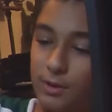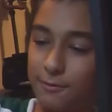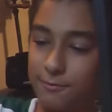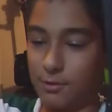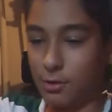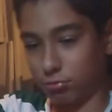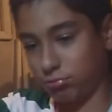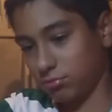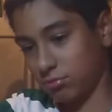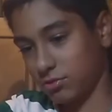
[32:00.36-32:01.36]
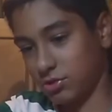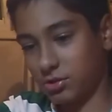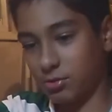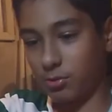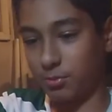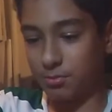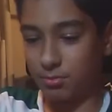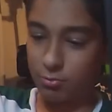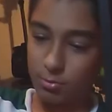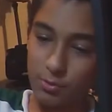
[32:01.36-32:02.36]
I've just
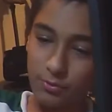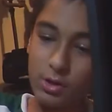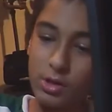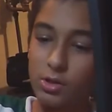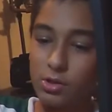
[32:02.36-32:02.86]
moved.